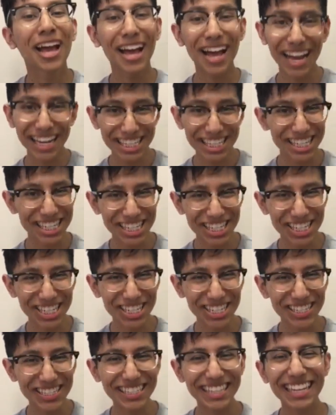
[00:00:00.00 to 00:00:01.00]
Hi
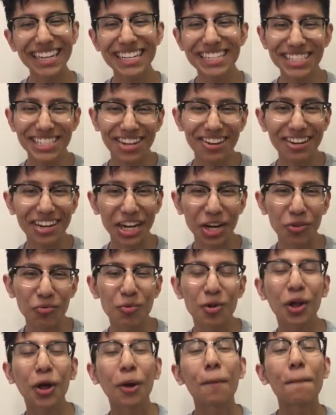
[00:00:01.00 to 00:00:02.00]
sisters, Glistar here, and
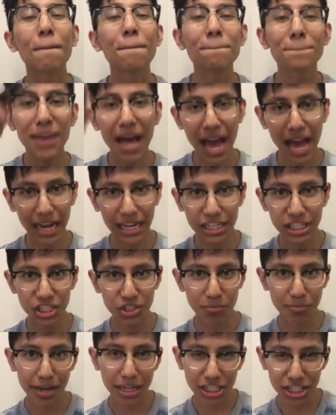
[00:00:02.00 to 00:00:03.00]
welcome back
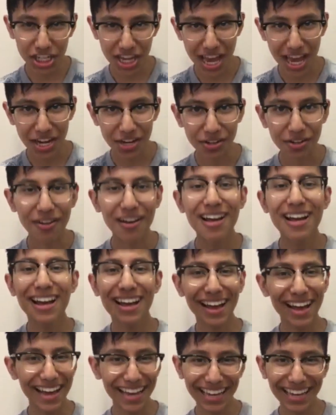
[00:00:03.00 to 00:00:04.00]
to my channel.
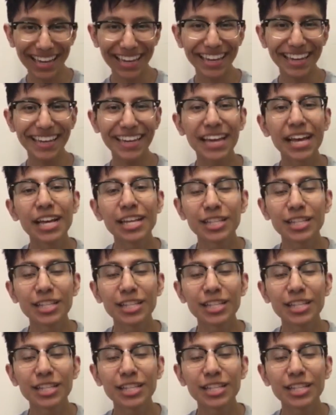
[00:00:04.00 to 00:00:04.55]
Hi!